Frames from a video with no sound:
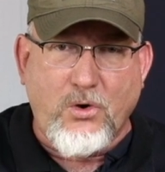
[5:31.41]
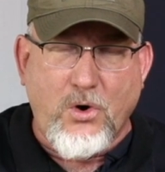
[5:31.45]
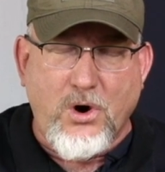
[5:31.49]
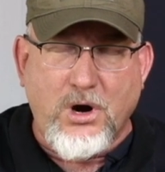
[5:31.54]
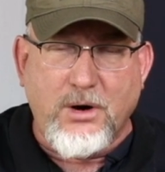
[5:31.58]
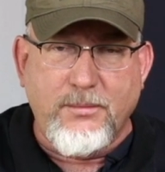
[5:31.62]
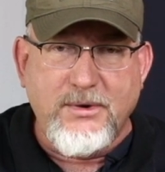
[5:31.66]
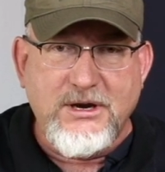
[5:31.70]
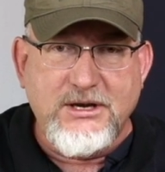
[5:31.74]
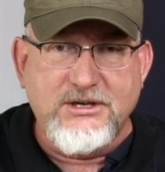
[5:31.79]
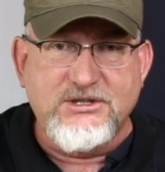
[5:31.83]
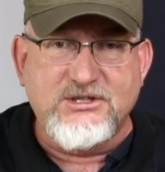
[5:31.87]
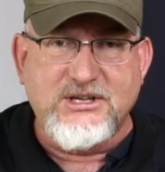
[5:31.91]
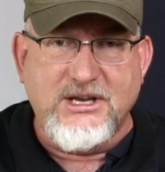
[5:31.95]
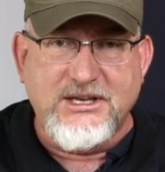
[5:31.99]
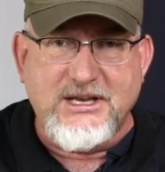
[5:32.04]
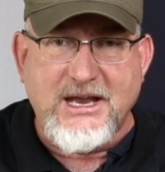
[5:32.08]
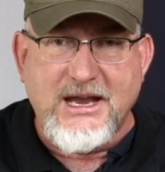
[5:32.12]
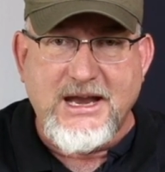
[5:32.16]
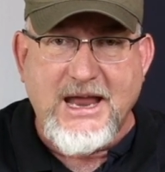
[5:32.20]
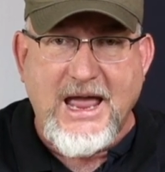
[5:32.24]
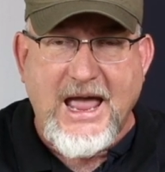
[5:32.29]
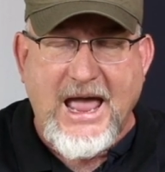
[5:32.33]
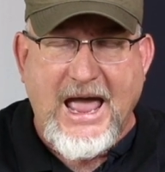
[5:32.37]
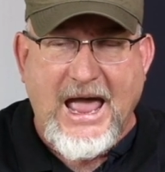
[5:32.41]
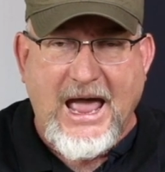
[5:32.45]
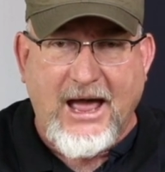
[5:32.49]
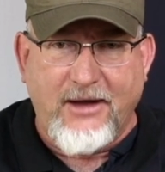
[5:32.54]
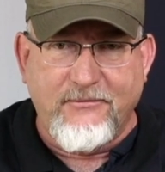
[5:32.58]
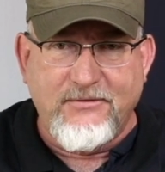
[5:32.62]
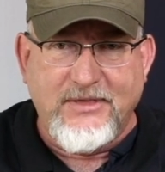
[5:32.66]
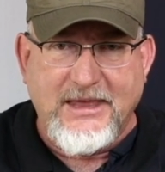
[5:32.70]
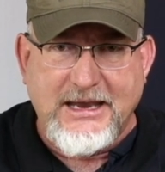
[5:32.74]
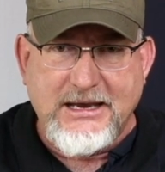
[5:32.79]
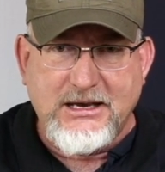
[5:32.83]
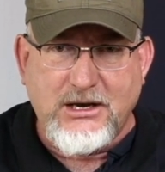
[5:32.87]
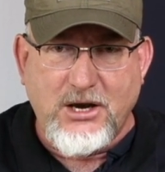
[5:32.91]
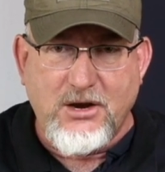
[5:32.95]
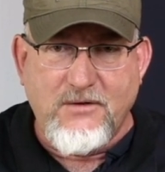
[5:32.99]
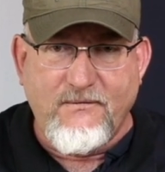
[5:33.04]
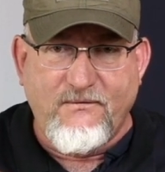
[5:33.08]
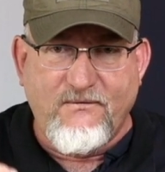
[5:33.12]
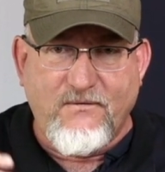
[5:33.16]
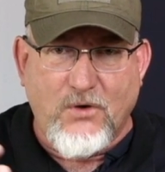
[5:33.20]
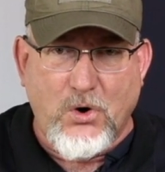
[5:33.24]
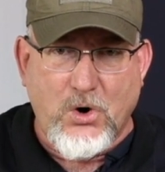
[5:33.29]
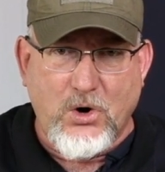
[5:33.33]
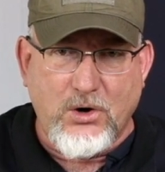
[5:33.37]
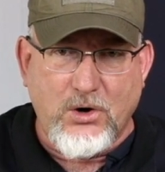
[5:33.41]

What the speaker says: that they have. They convert their